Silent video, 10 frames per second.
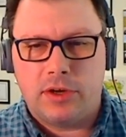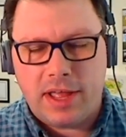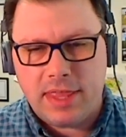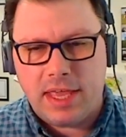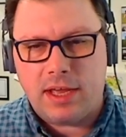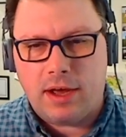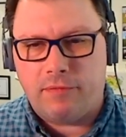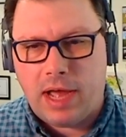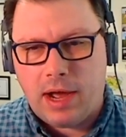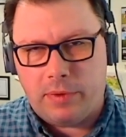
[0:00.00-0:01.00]
You know, I think
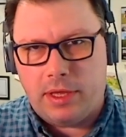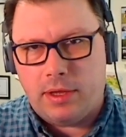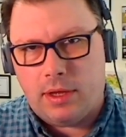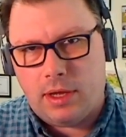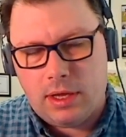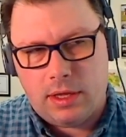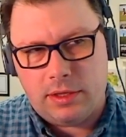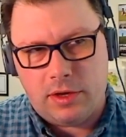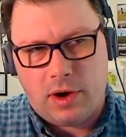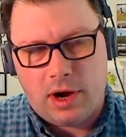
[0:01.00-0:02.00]
of how we, uh,
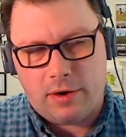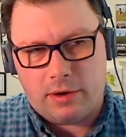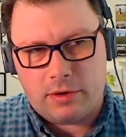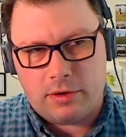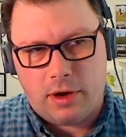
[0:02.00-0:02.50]
you know, our,